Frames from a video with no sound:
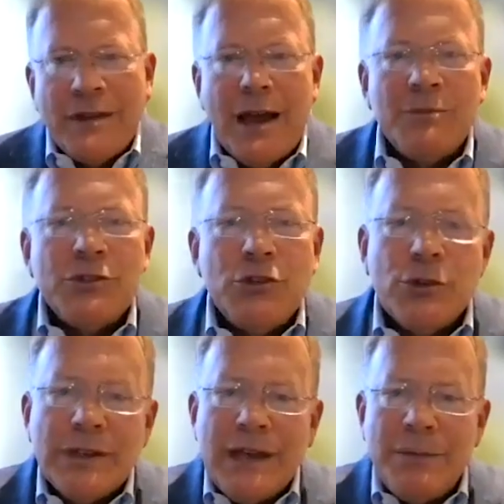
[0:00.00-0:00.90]
times
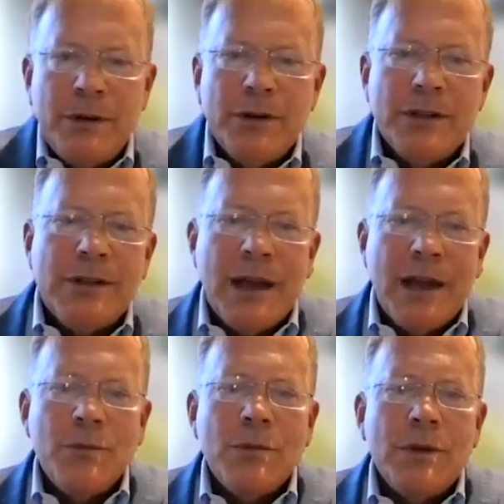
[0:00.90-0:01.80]
during that period of
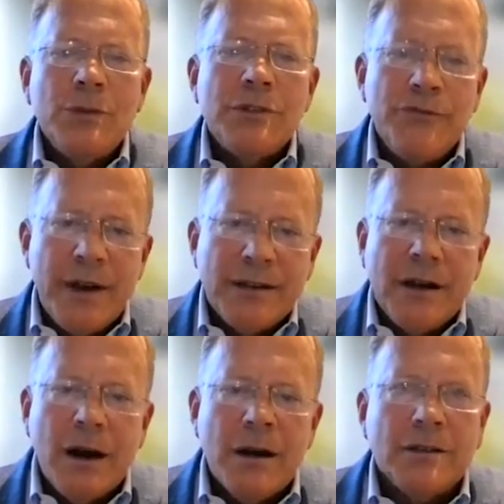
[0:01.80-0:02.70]
time, it was affecting
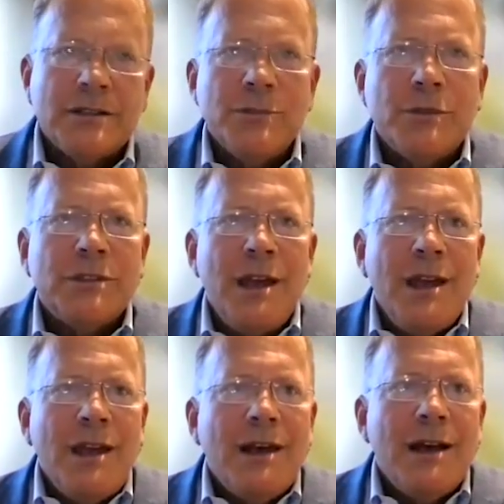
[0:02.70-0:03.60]
our customers.
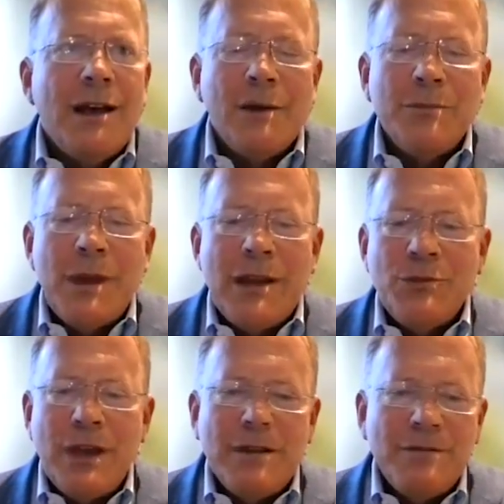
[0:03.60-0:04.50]

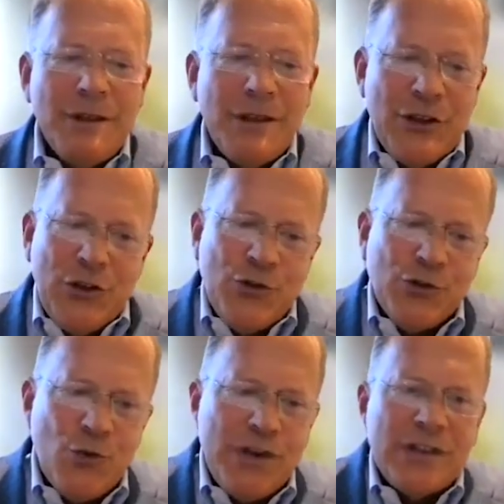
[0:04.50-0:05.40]
And
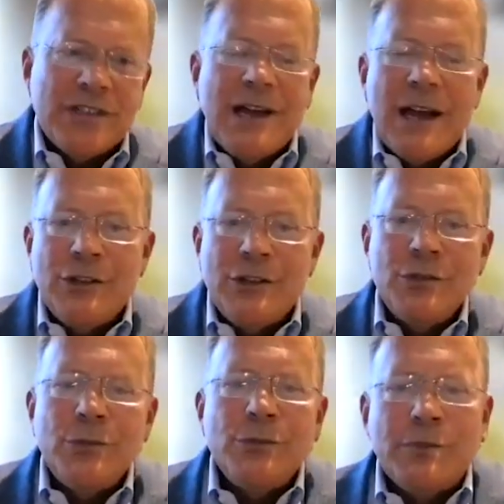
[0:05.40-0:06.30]
so we decided
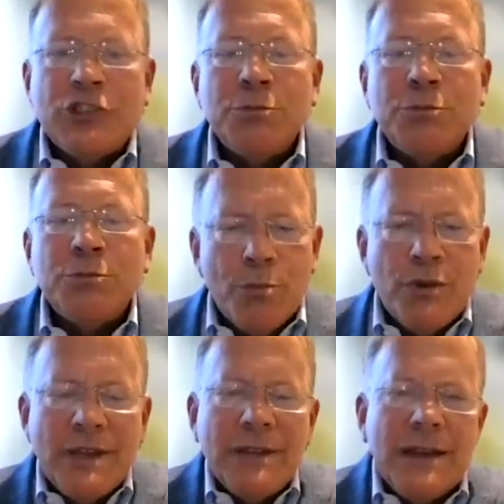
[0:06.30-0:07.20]
to explore
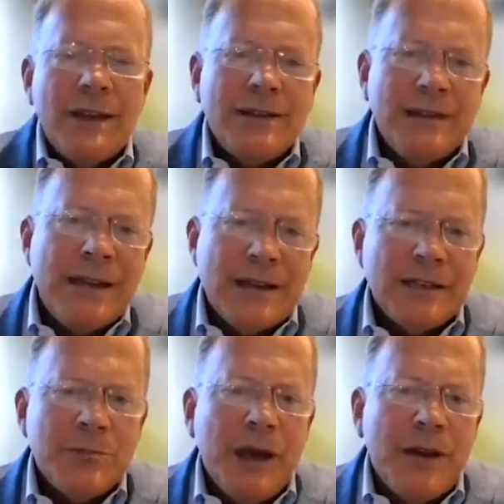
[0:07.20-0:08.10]
bringing the
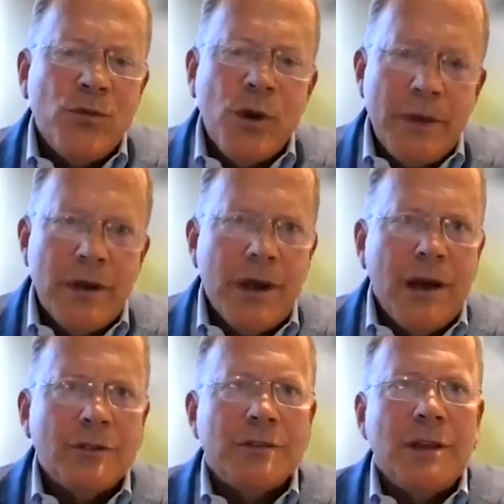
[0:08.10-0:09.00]
testing platform
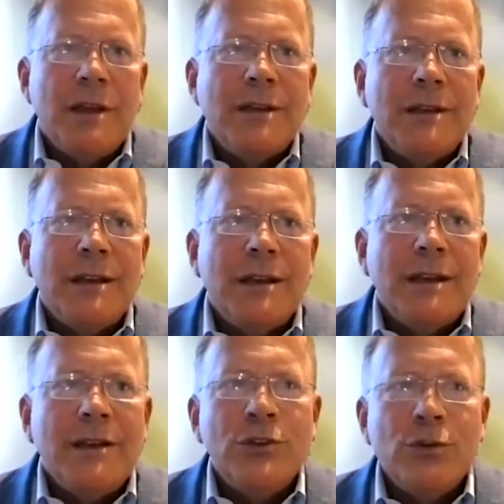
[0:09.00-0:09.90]
in-house. And
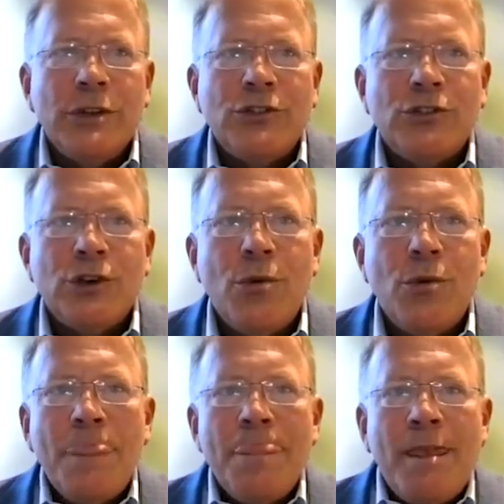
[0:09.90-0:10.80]
in doing
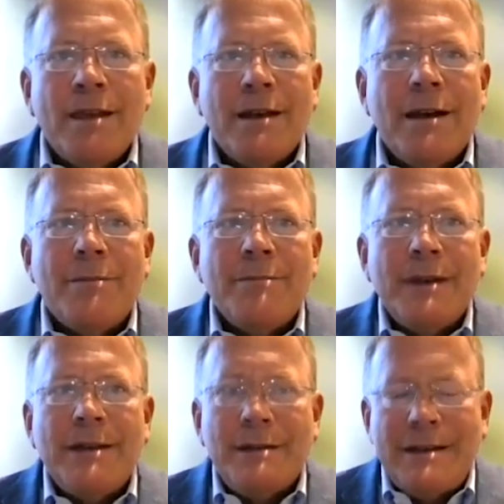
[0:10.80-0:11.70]
so,
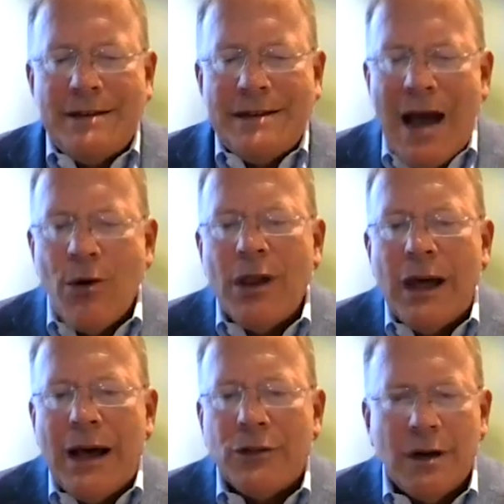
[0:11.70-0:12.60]
it now
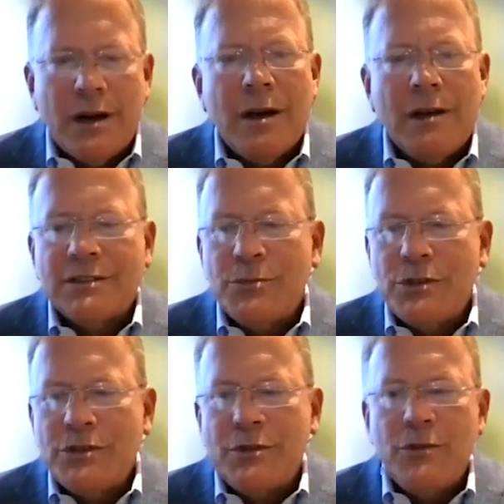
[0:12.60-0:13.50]
allows our
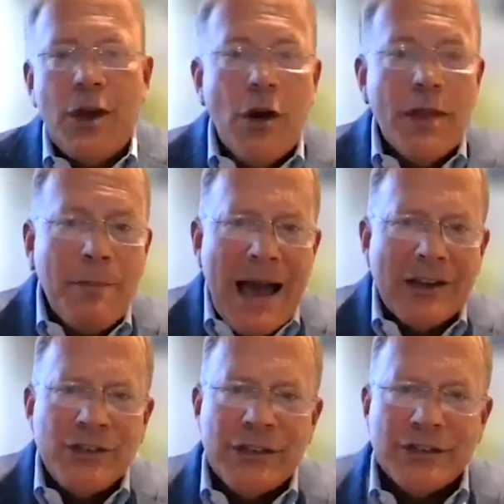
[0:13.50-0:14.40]
customers on the
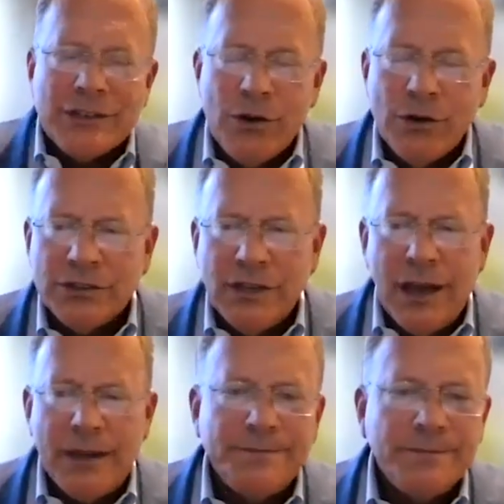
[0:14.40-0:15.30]
packaging and sterile side,